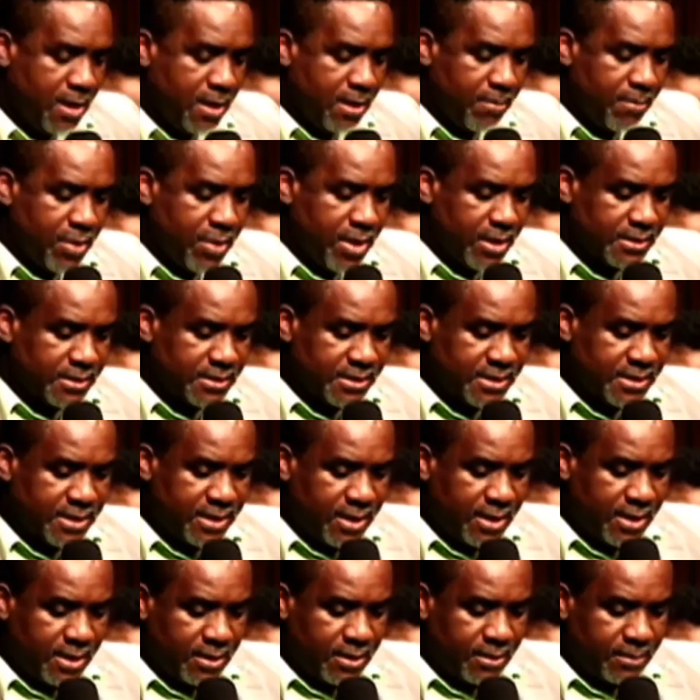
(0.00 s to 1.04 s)
But
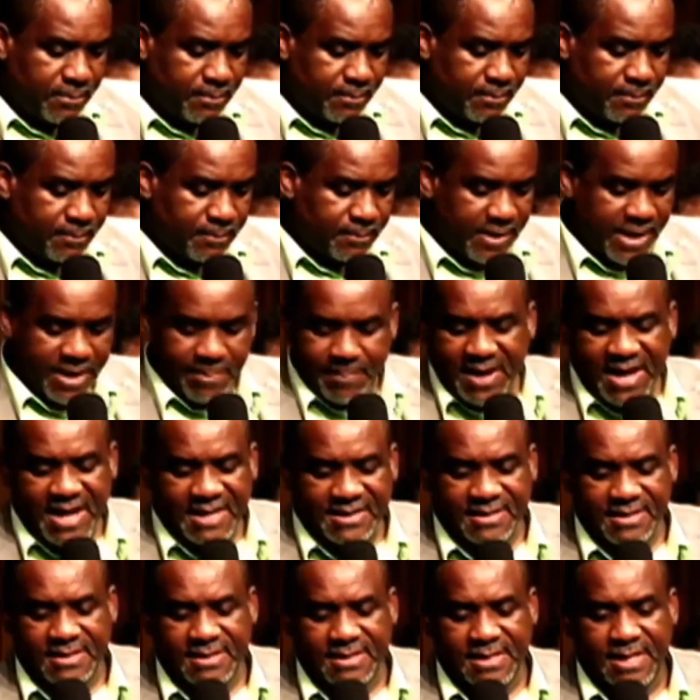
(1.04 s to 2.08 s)
the, like Pastor
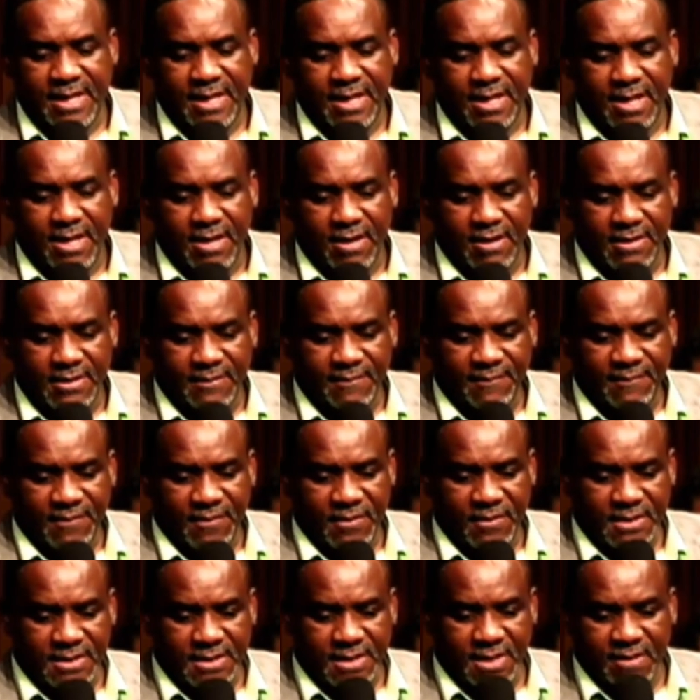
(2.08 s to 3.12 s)
said, the first
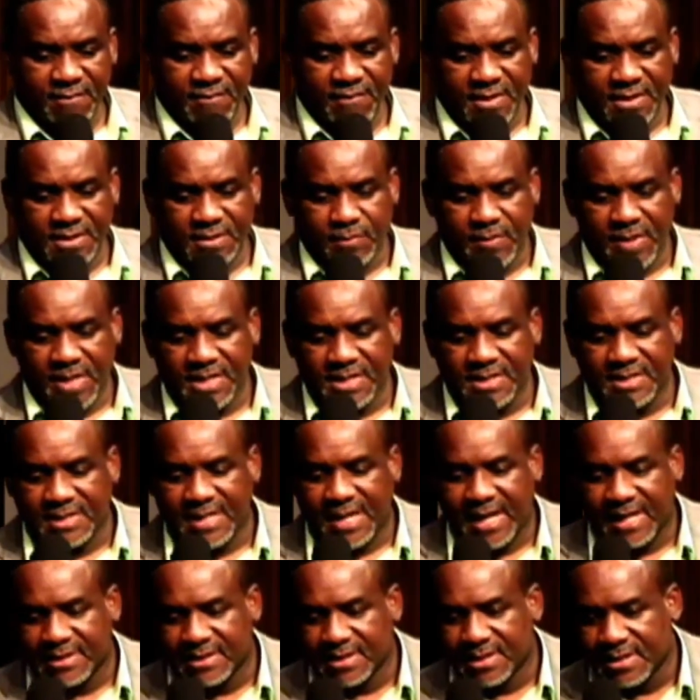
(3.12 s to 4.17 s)
service when he
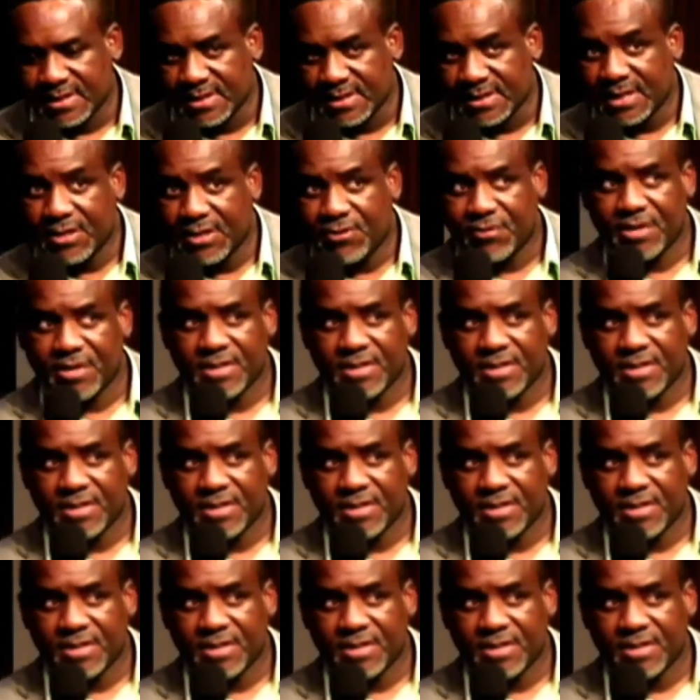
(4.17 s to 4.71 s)
started the series,